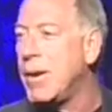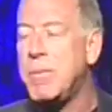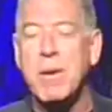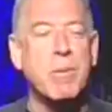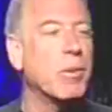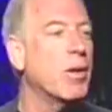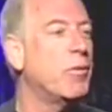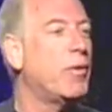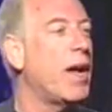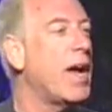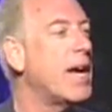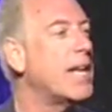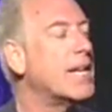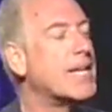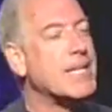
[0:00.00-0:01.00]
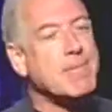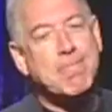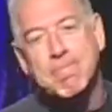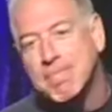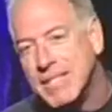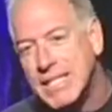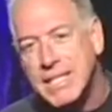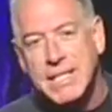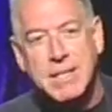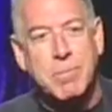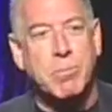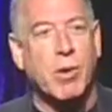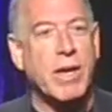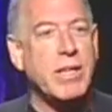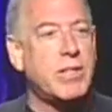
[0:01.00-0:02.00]
many people have had
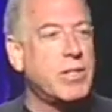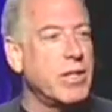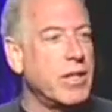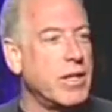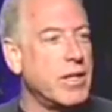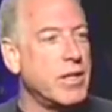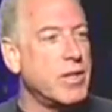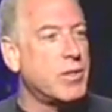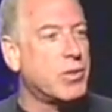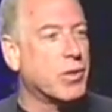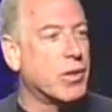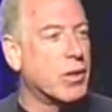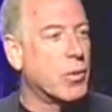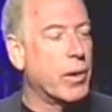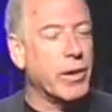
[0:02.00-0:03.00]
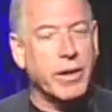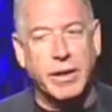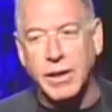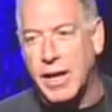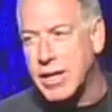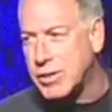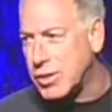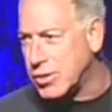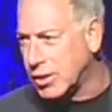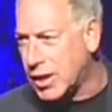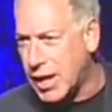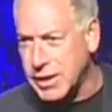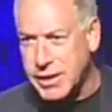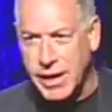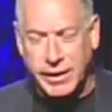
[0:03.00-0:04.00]
braces or wearing glasses or
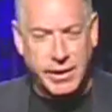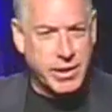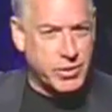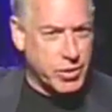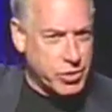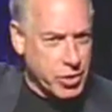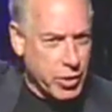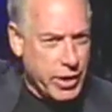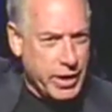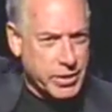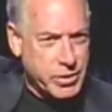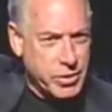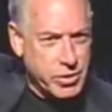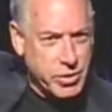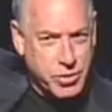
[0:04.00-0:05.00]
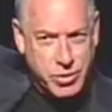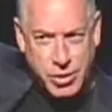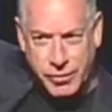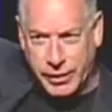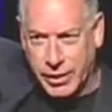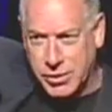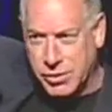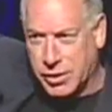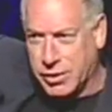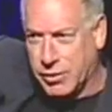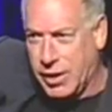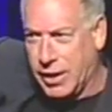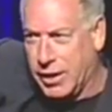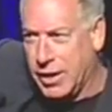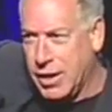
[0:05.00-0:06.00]
contact lenses? Show of hands. This is our survey. Let's look
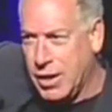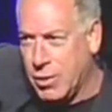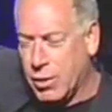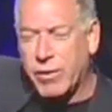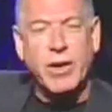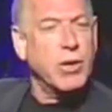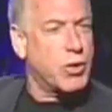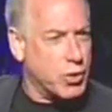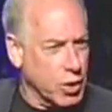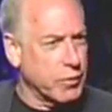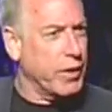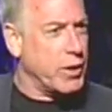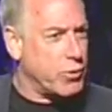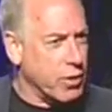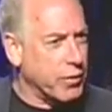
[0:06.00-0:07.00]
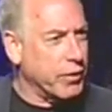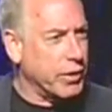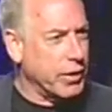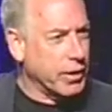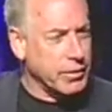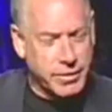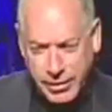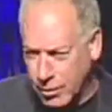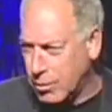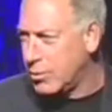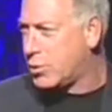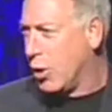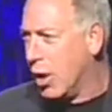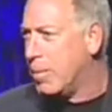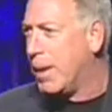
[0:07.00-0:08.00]
around. We're very survey-driven here.
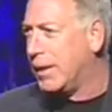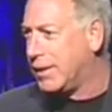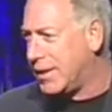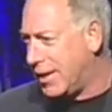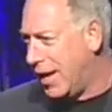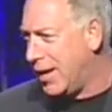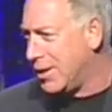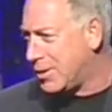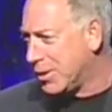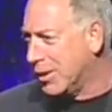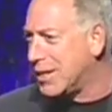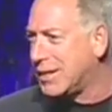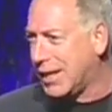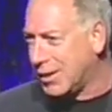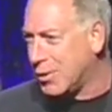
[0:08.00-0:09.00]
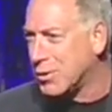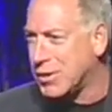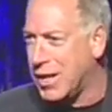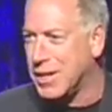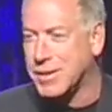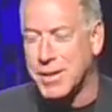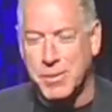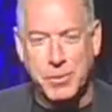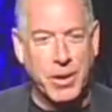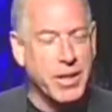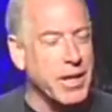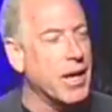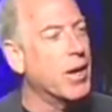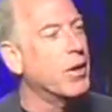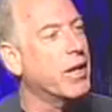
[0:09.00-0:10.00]
It's all about the data, so let's get those hands up,
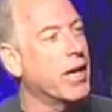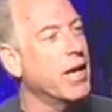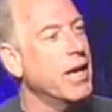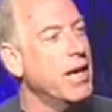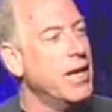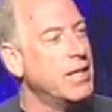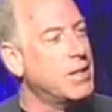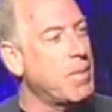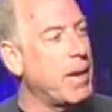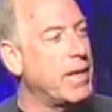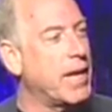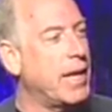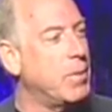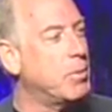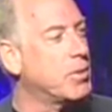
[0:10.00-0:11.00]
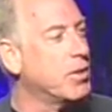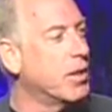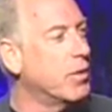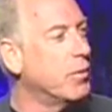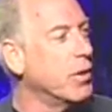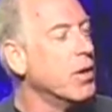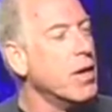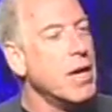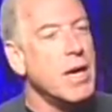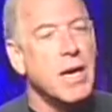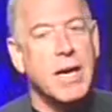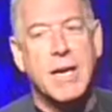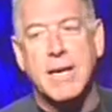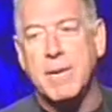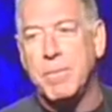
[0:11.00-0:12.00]
right? Yeah, okay. It's about 90% of you.
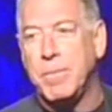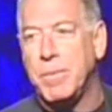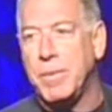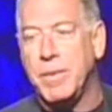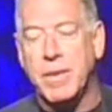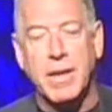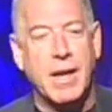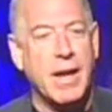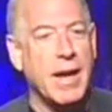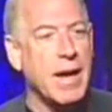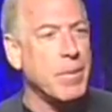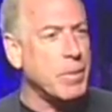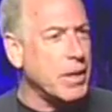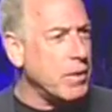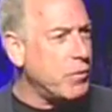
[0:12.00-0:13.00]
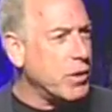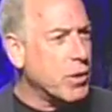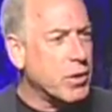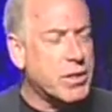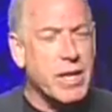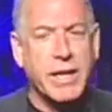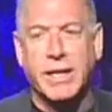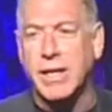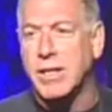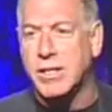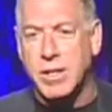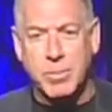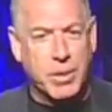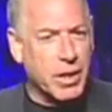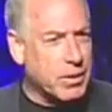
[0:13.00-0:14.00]
How many of you are taking
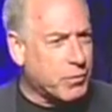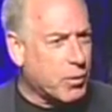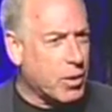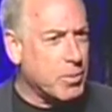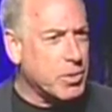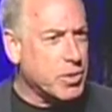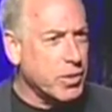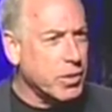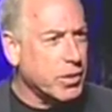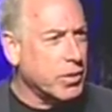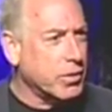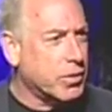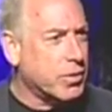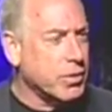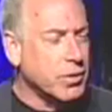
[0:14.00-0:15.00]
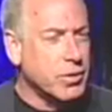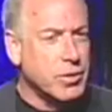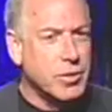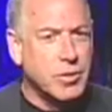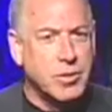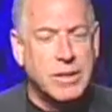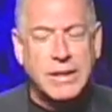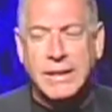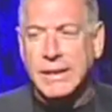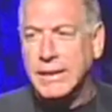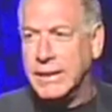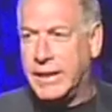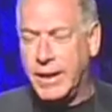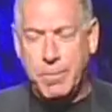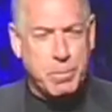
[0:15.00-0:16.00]
some kind of pharmaceutical to
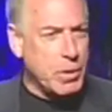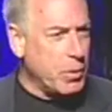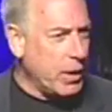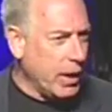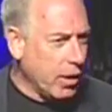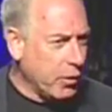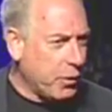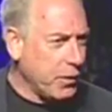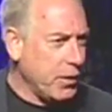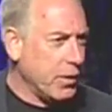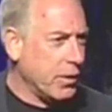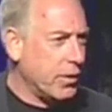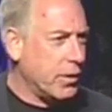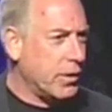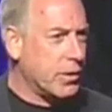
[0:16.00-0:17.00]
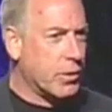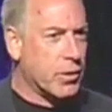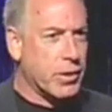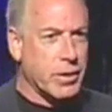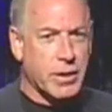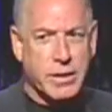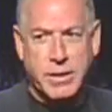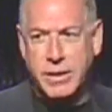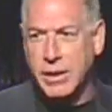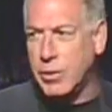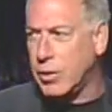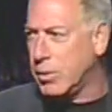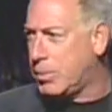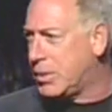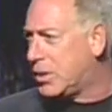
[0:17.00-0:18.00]
keep you healthier or to
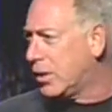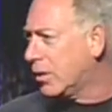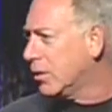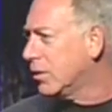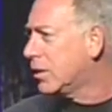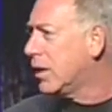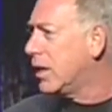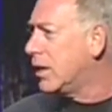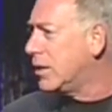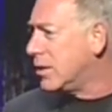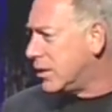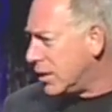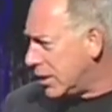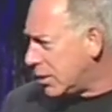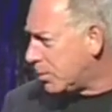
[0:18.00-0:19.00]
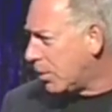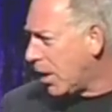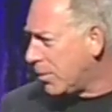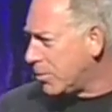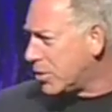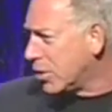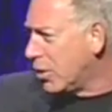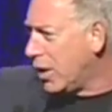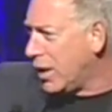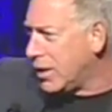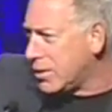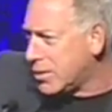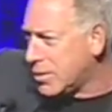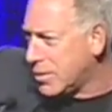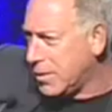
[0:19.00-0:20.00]
deal with a particular kind of disease problem? Show of
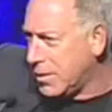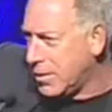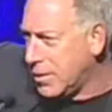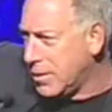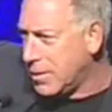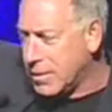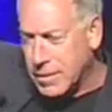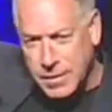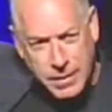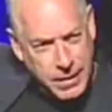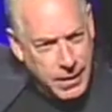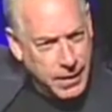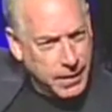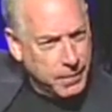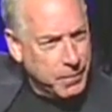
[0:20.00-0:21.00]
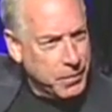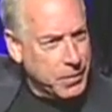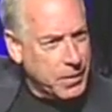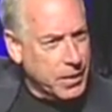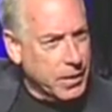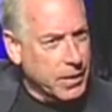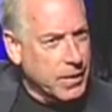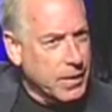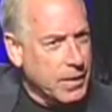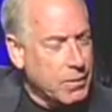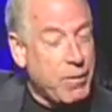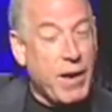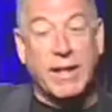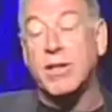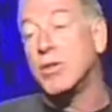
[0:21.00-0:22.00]
hands. Yeah. In
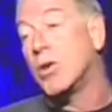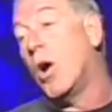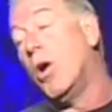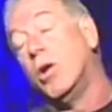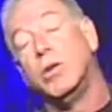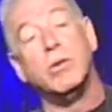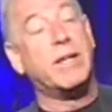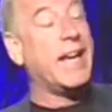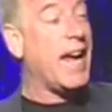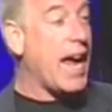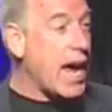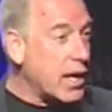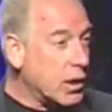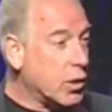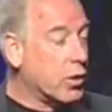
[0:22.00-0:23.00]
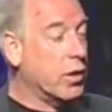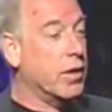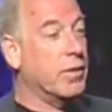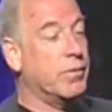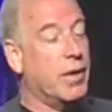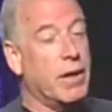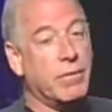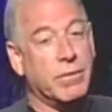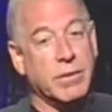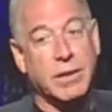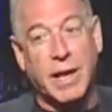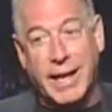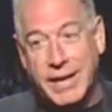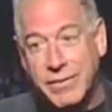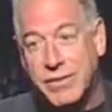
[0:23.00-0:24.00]
fact, there's a whole new category of
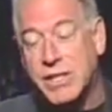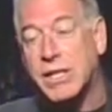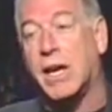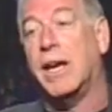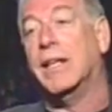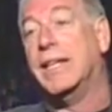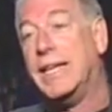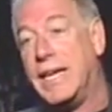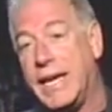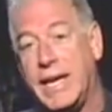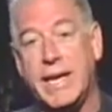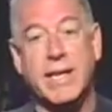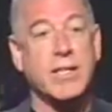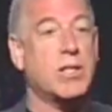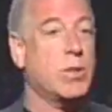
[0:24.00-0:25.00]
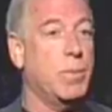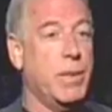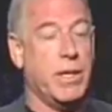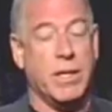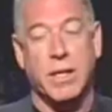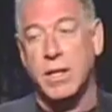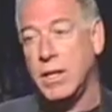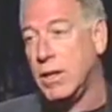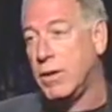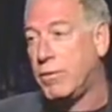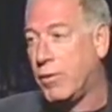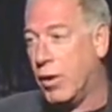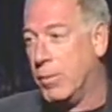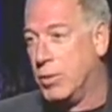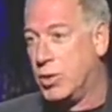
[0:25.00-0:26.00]
lifestyle enhancement
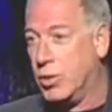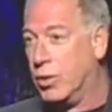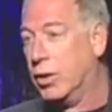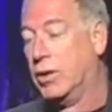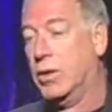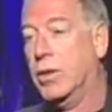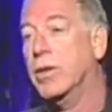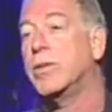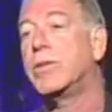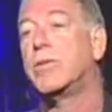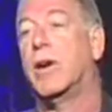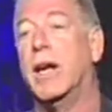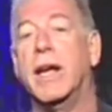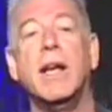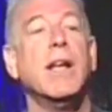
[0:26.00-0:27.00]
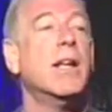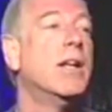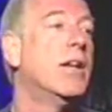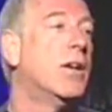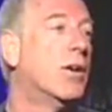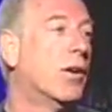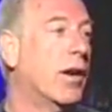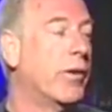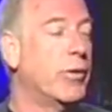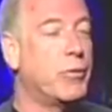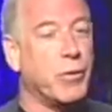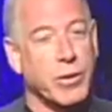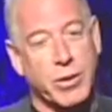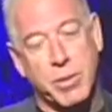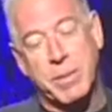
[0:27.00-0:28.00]
pharmaceuticals, right? Or I
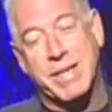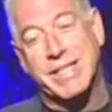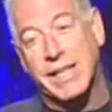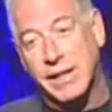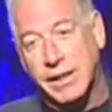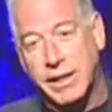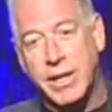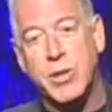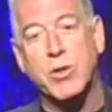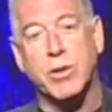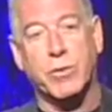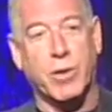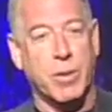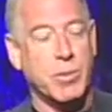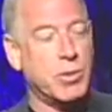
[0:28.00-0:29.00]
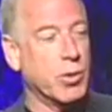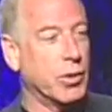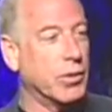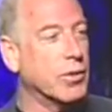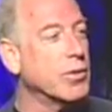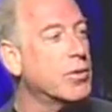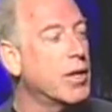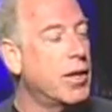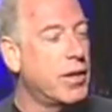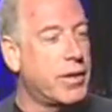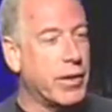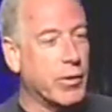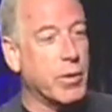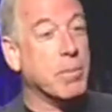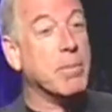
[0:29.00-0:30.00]
refer to them as leisure pharmaceuticals,
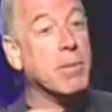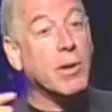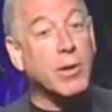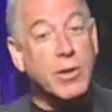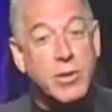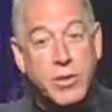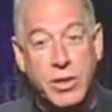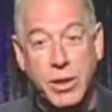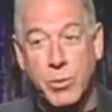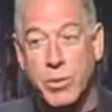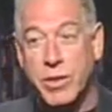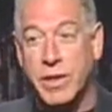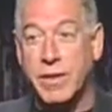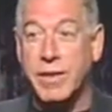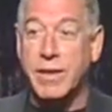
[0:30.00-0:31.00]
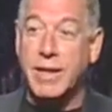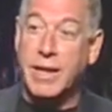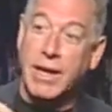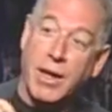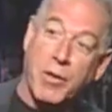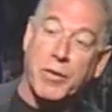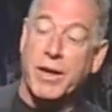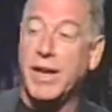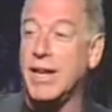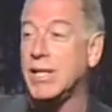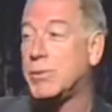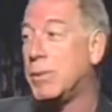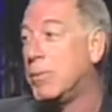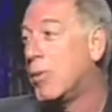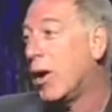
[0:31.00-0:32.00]
that are emerging within the health
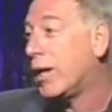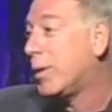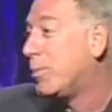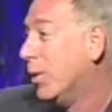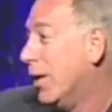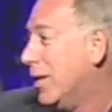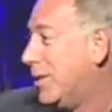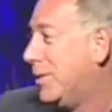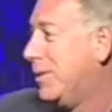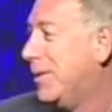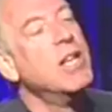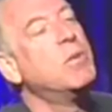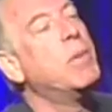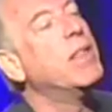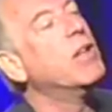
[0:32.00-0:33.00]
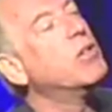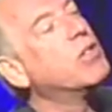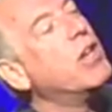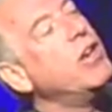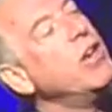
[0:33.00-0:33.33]
enhancement marketplace. But there's a